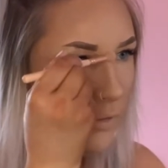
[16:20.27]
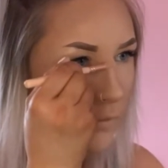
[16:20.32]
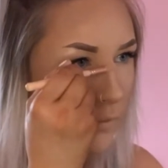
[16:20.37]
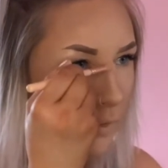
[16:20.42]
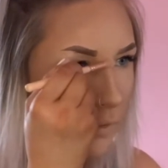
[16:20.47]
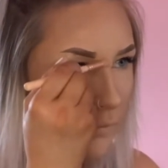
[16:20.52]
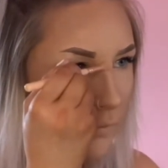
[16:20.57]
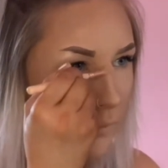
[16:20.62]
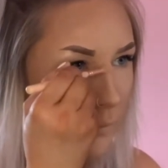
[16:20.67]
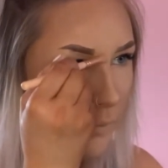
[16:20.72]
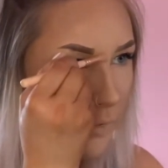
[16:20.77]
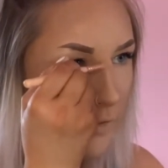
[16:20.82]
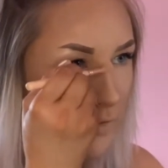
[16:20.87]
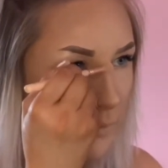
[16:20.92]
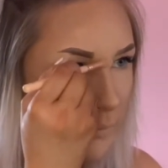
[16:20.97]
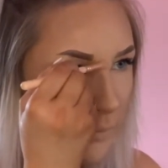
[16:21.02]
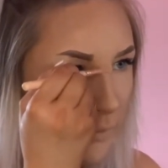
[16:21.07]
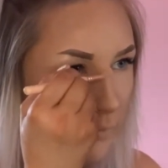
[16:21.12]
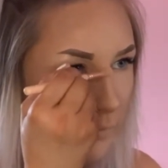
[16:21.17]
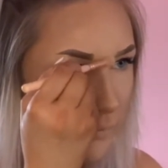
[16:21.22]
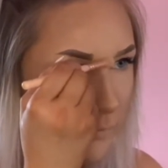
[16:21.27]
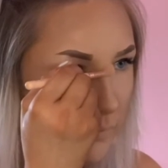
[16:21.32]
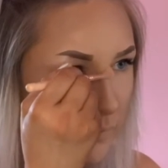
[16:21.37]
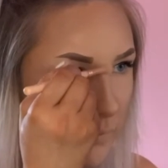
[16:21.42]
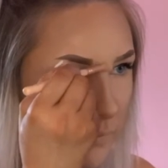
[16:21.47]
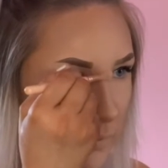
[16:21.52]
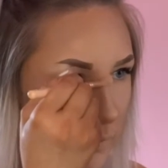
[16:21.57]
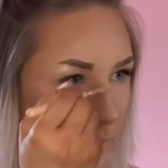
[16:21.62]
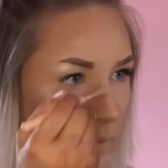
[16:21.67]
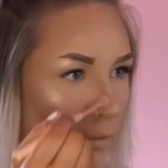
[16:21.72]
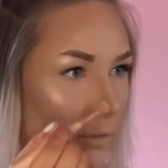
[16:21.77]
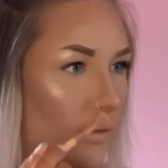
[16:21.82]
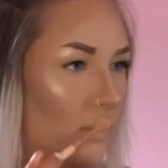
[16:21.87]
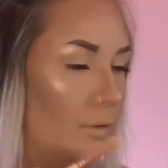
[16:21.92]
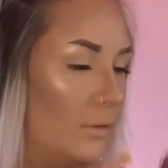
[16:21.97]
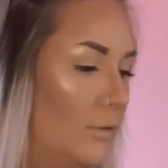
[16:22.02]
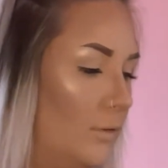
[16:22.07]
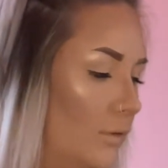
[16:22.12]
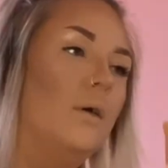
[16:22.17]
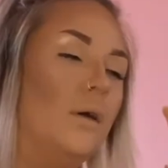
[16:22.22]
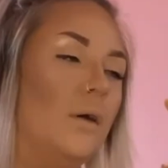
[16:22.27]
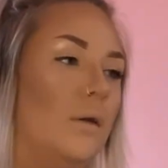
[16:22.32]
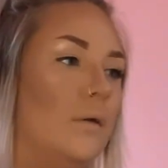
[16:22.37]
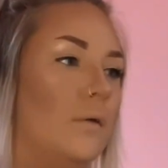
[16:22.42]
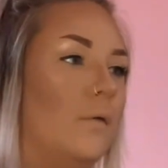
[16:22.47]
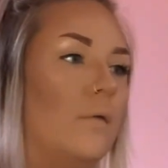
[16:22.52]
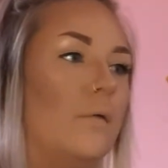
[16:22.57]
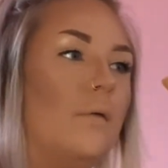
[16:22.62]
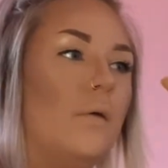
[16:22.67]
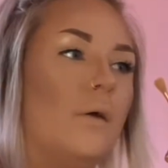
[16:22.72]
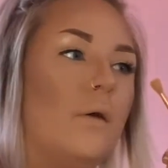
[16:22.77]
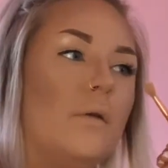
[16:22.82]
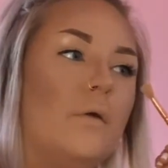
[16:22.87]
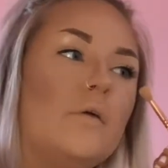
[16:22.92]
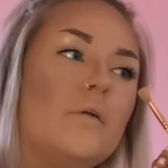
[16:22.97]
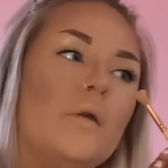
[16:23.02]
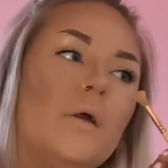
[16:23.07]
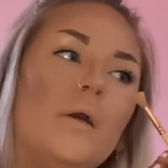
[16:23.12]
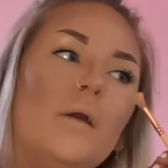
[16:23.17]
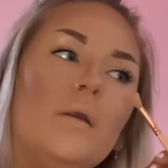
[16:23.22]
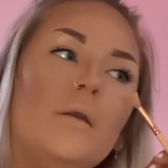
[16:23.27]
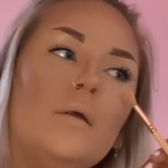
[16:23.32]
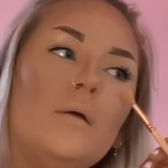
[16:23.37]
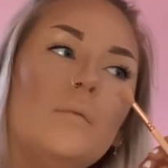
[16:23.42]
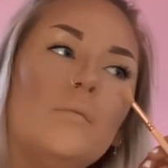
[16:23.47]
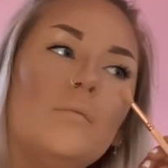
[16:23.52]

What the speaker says: down the bridge of my nose, and the other side.